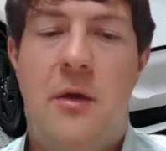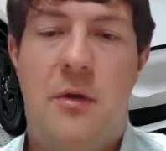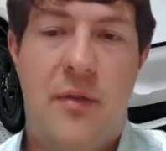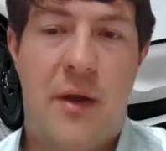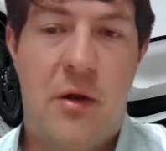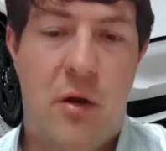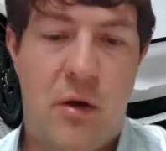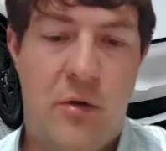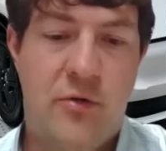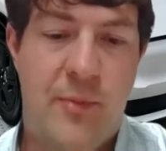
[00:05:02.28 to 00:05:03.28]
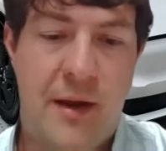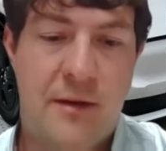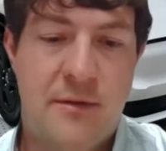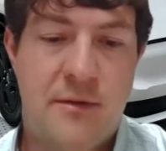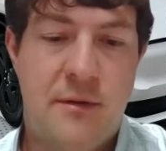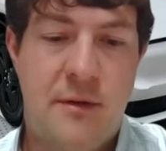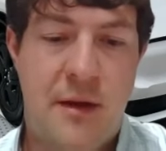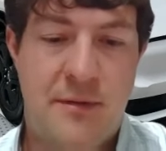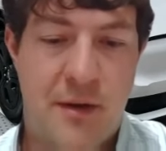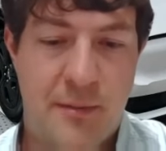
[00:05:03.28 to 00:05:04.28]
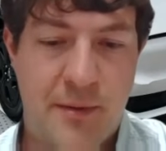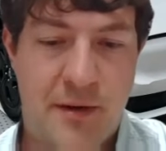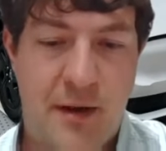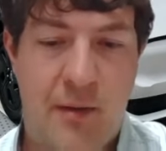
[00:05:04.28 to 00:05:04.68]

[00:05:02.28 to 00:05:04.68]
you know that cargo space is limited.